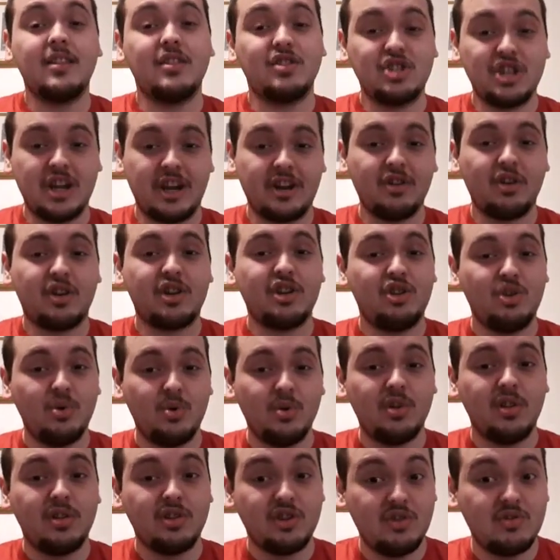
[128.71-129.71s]
the channel could
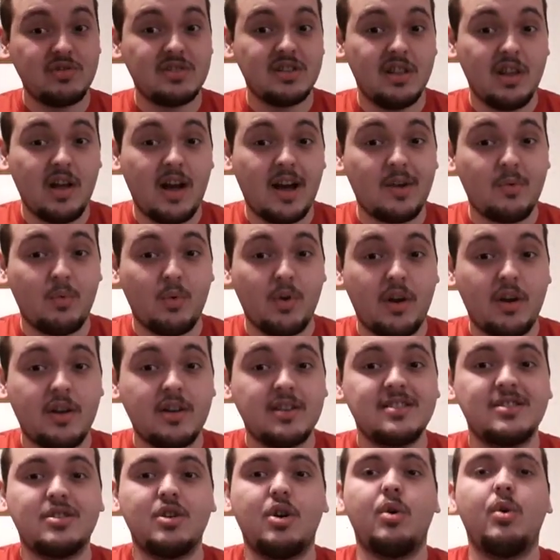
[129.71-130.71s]
use a lot of work,
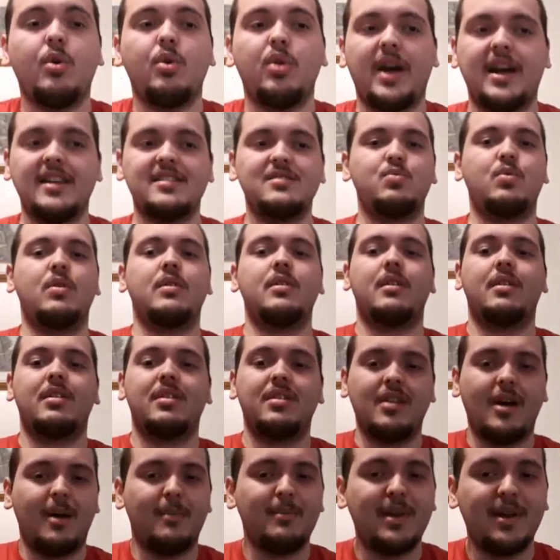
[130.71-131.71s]
so that's where the
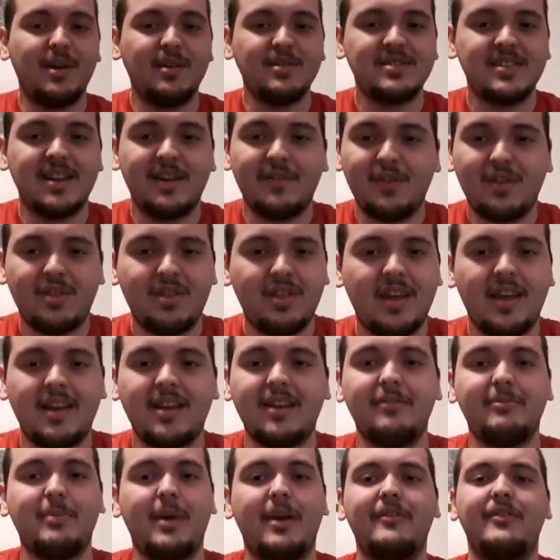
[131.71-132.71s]
thumbnails and everything
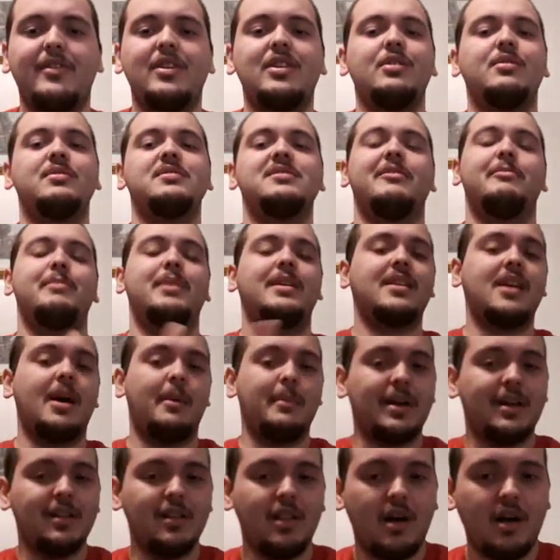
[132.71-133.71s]
of my videos have been
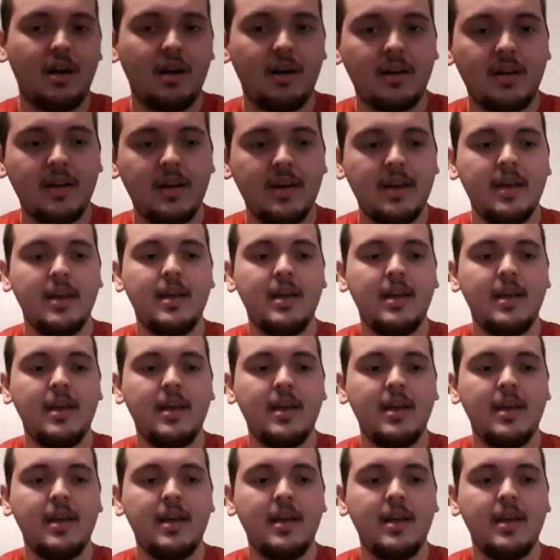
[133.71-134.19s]
coming along.